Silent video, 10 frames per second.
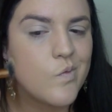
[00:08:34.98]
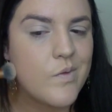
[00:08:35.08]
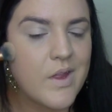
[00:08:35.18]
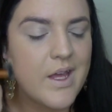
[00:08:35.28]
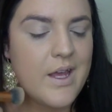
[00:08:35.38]

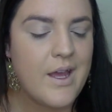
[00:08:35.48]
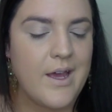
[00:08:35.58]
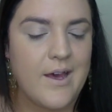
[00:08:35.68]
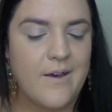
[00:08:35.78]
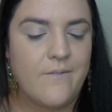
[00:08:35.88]
they
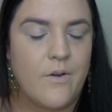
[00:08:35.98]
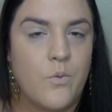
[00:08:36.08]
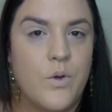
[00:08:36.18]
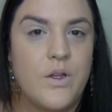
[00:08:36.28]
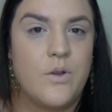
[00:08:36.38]
have a
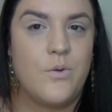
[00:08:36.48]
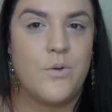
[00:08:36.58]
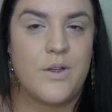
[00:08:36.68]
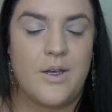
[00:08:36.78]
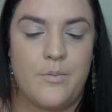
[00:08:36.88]
really
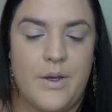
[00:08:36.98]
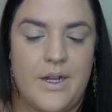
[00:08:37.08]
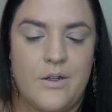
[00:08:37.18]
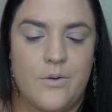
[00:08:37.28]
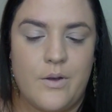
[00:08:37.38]
cool
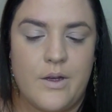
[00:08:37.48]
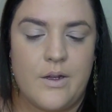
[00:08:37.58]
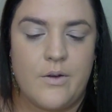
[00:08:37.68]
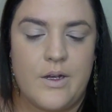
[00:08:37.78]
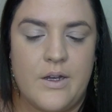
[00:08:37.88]
campaign going
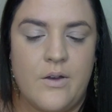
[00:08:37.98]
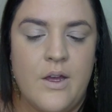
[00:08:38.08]
on right now.